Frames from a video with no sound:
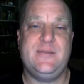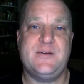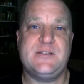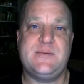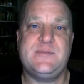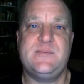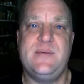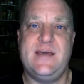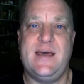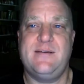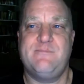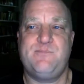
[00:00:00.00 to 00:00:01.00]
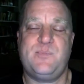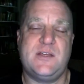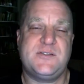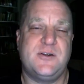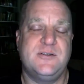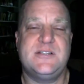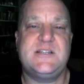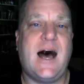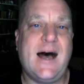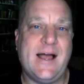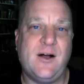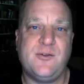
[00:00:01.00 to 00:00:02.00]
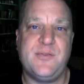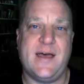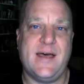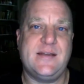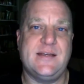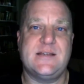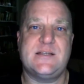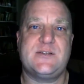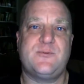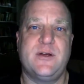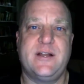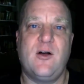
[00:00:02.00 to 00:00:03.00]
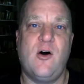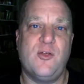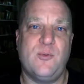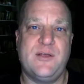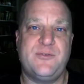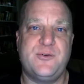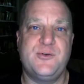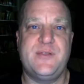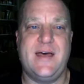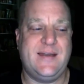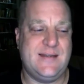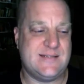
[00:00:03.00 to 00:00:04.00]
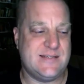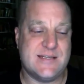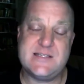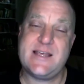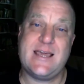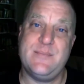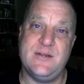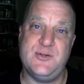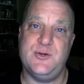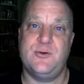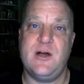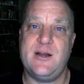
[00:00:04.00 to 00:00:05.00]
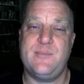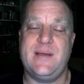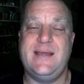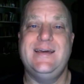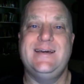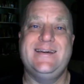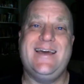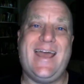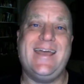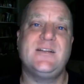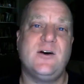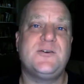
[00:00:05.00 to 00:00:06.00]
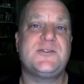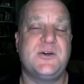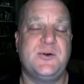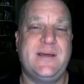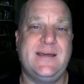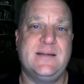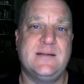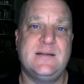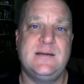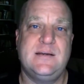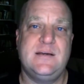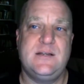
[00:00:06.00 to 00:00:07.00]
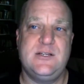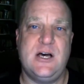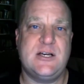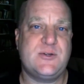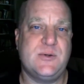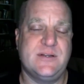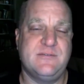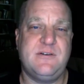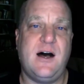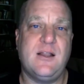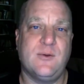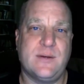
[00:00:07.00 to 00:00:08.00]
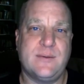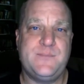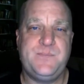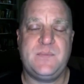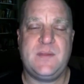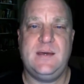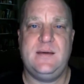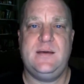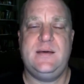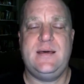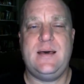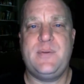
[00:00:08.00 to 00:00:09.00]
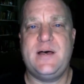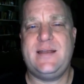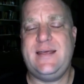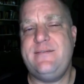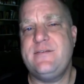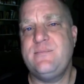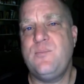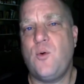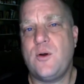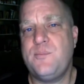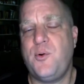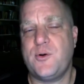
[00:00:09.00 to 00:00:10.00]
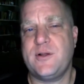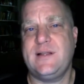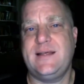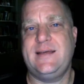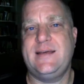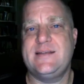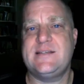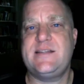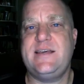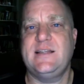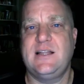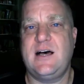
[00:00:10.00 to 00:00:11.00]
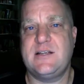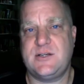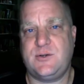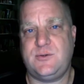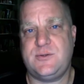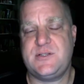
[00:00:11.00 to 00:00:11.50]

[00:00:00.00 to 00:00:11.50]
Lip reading: There seems to be a certain style that is running all the way through that is in the same in Deuteronomy and also in Joshua and following. But even more importantly is theological.